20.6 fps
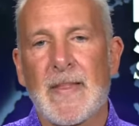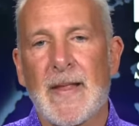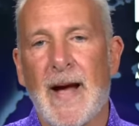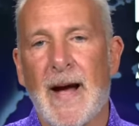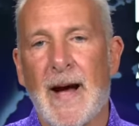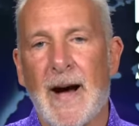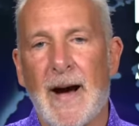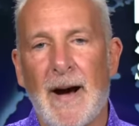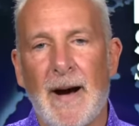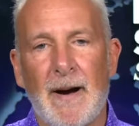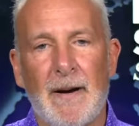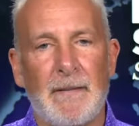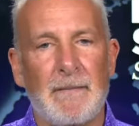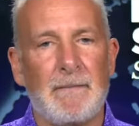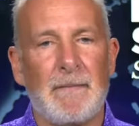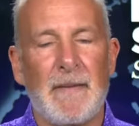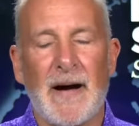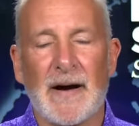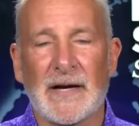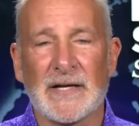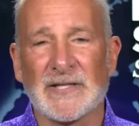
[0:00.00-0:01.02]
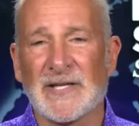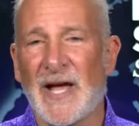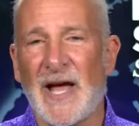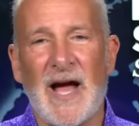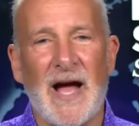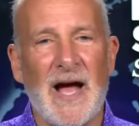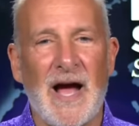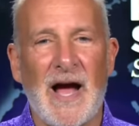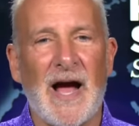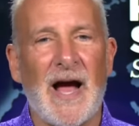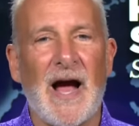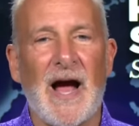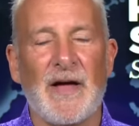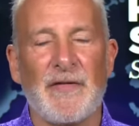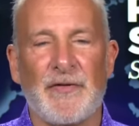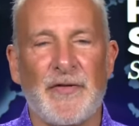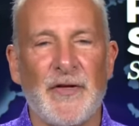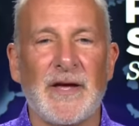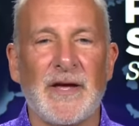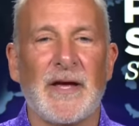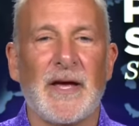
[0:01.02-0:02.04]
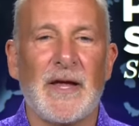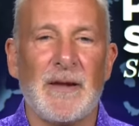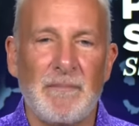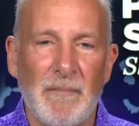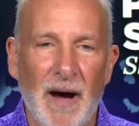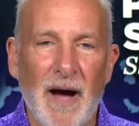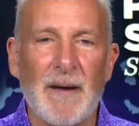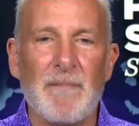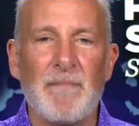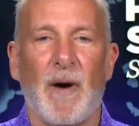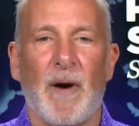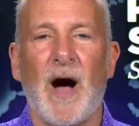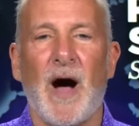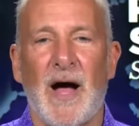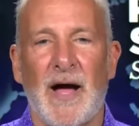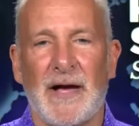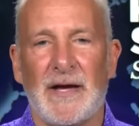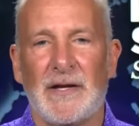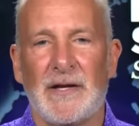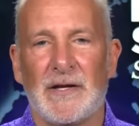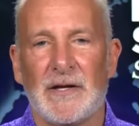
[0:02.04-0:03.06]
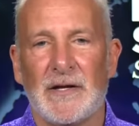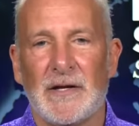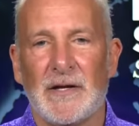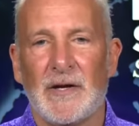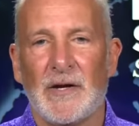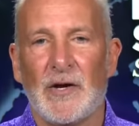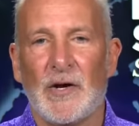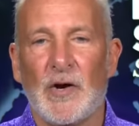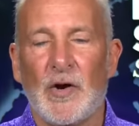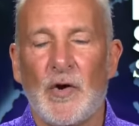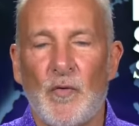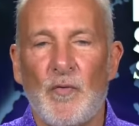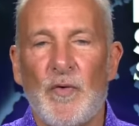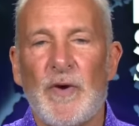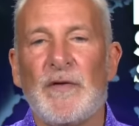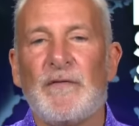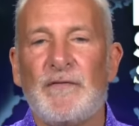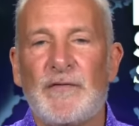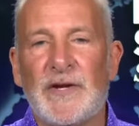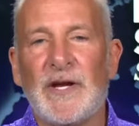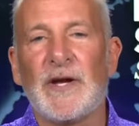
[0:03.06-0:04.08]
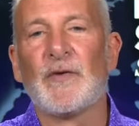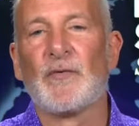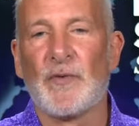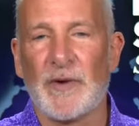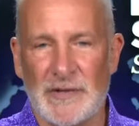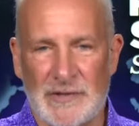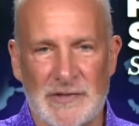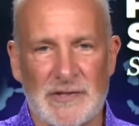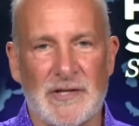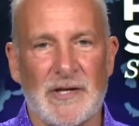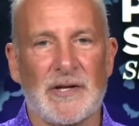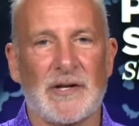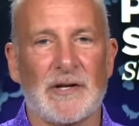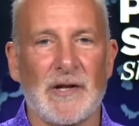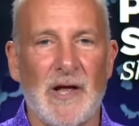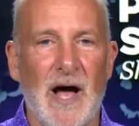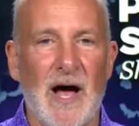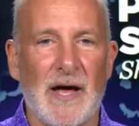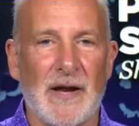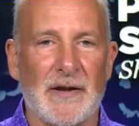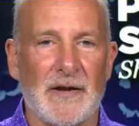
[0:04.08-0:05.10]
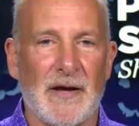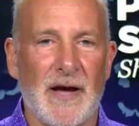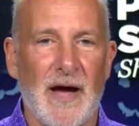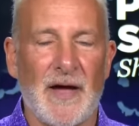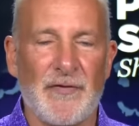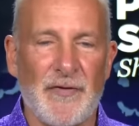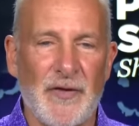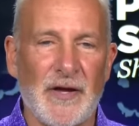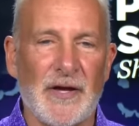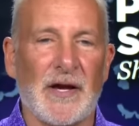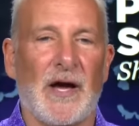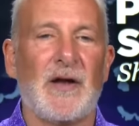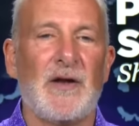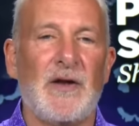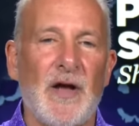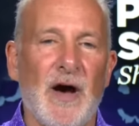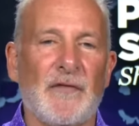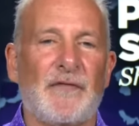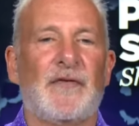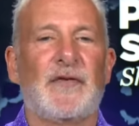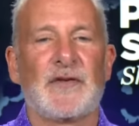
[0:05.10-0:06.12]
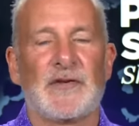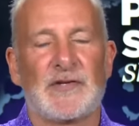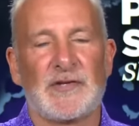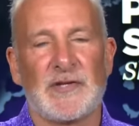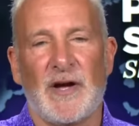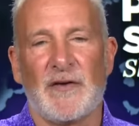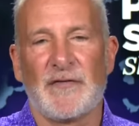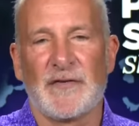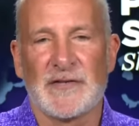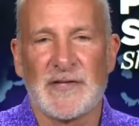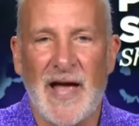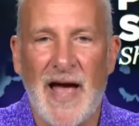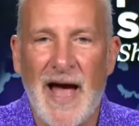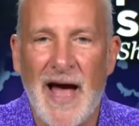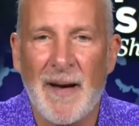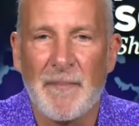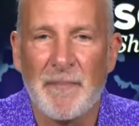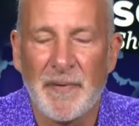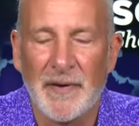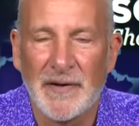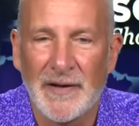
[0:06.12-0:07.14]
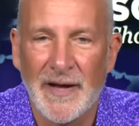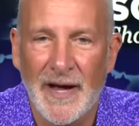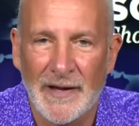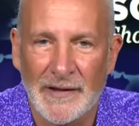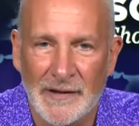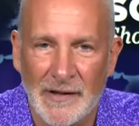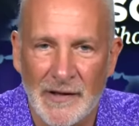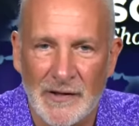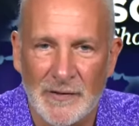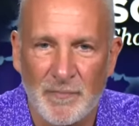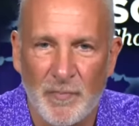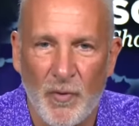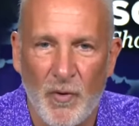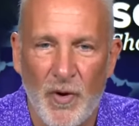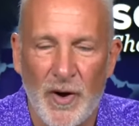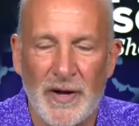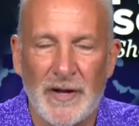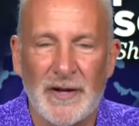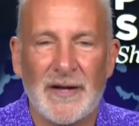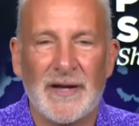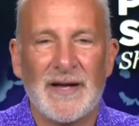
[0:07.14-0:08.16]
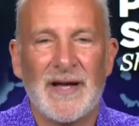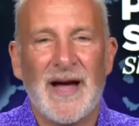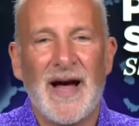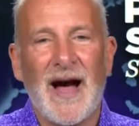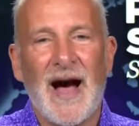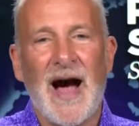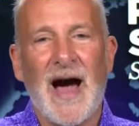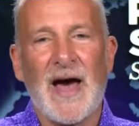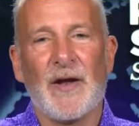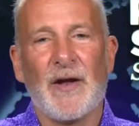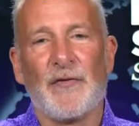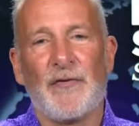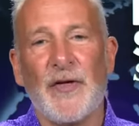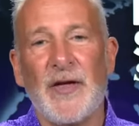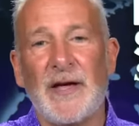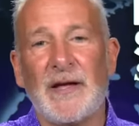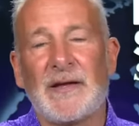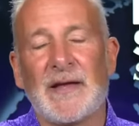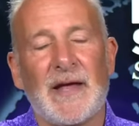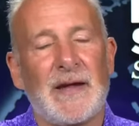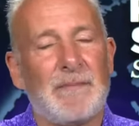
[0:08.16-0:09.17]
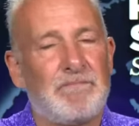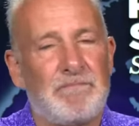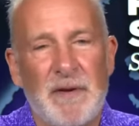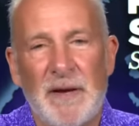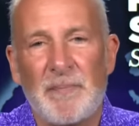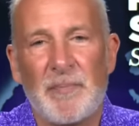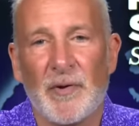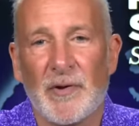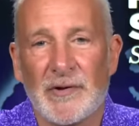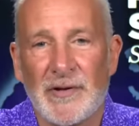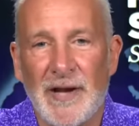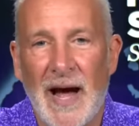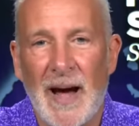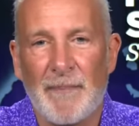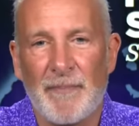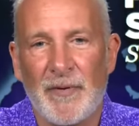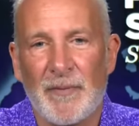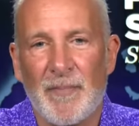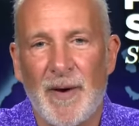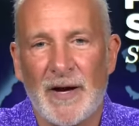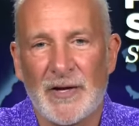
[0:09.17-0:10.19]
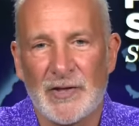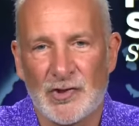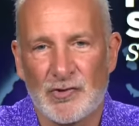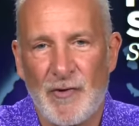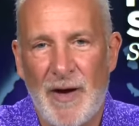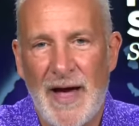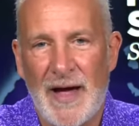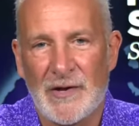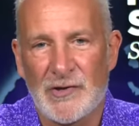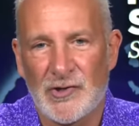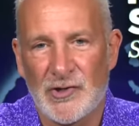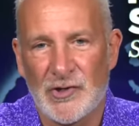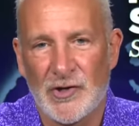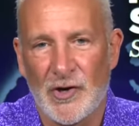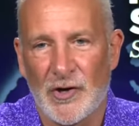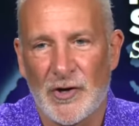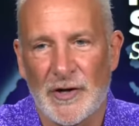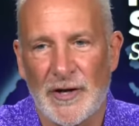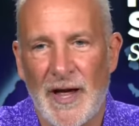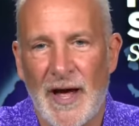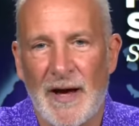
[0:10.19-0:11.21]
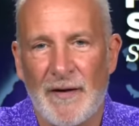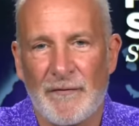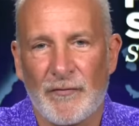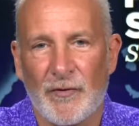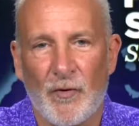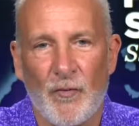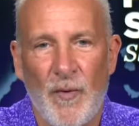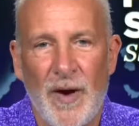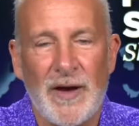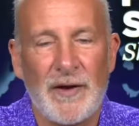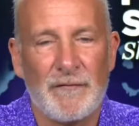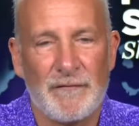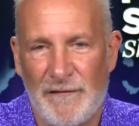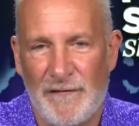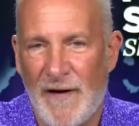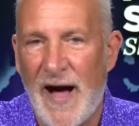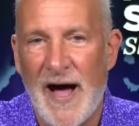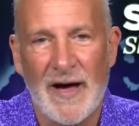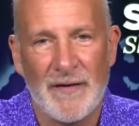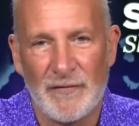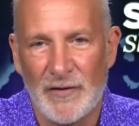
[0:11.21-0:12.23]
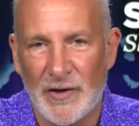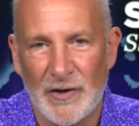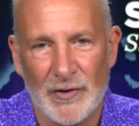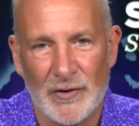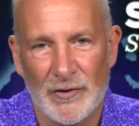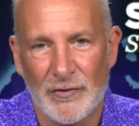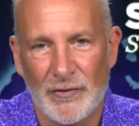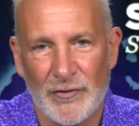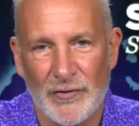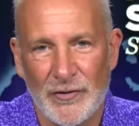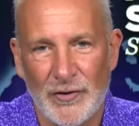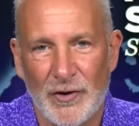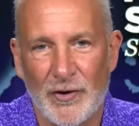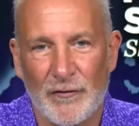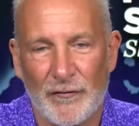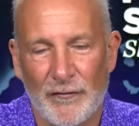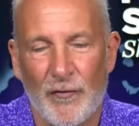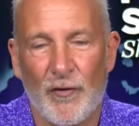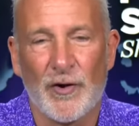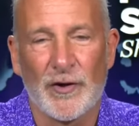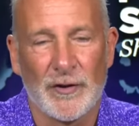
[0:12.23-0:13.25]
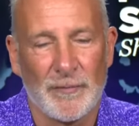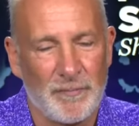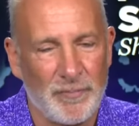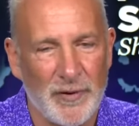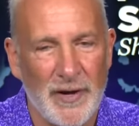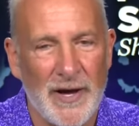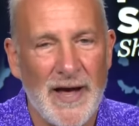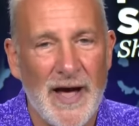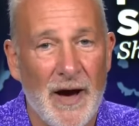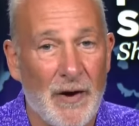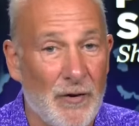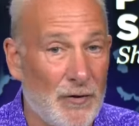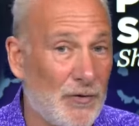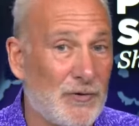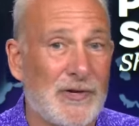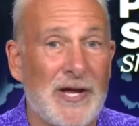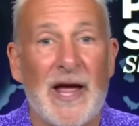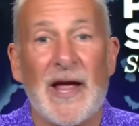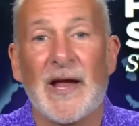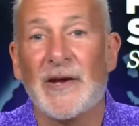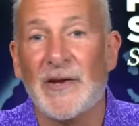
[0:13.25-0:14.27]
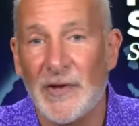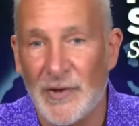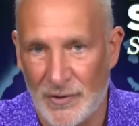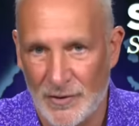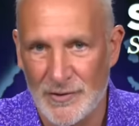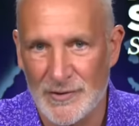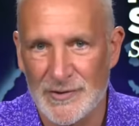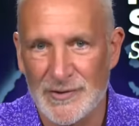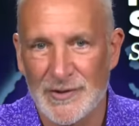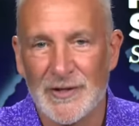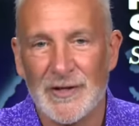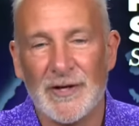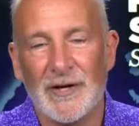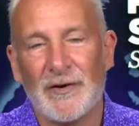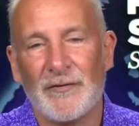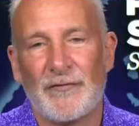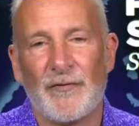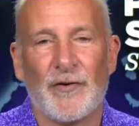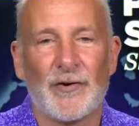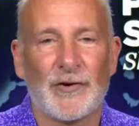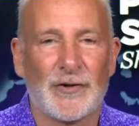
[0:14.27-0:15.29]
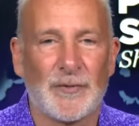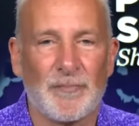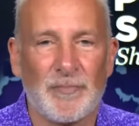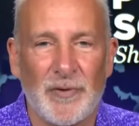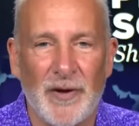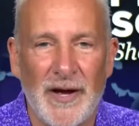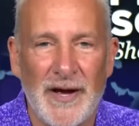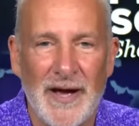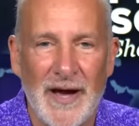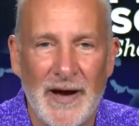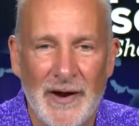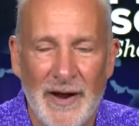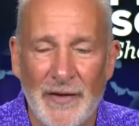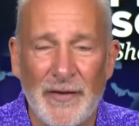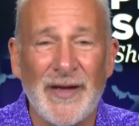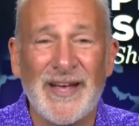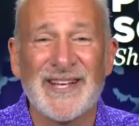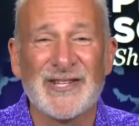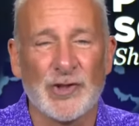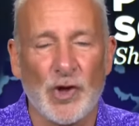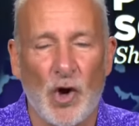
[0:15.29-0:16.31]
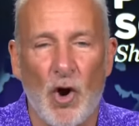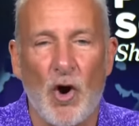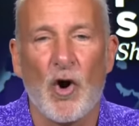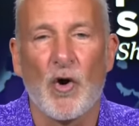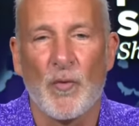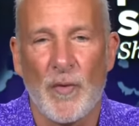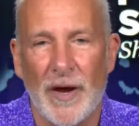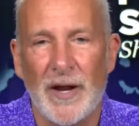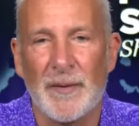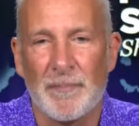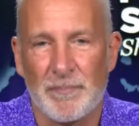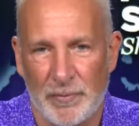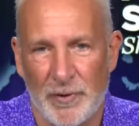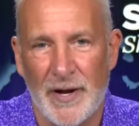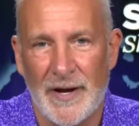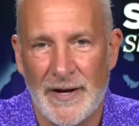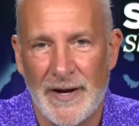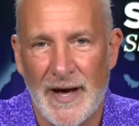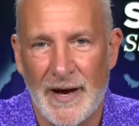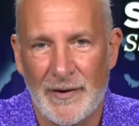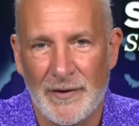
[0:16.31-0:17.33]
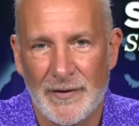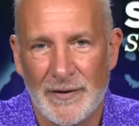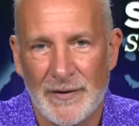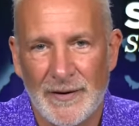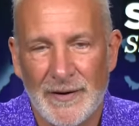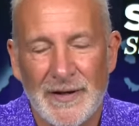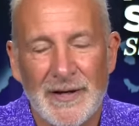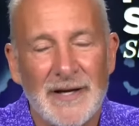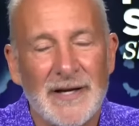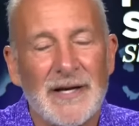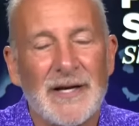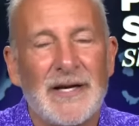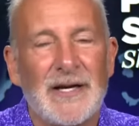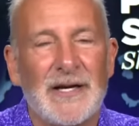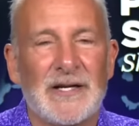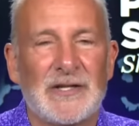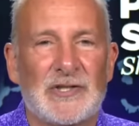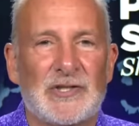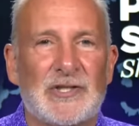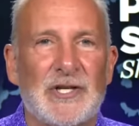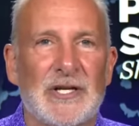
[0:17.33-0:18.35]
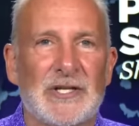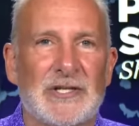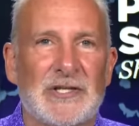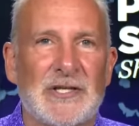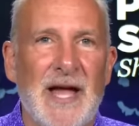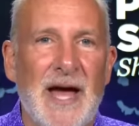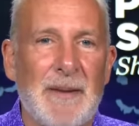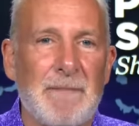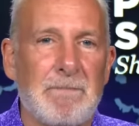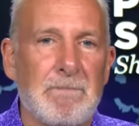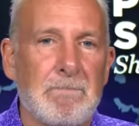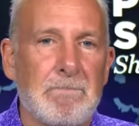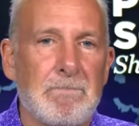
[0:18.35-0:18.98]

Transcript: Um, because I, I I think in my mind, we've de-risked it a lot. I think enough of the stuff has happened at this point. I don't think that people adopting my strategy are going to have to wait five years, you know, for it to play out or 10 years for it to play out. I think it's already playing out. It's just that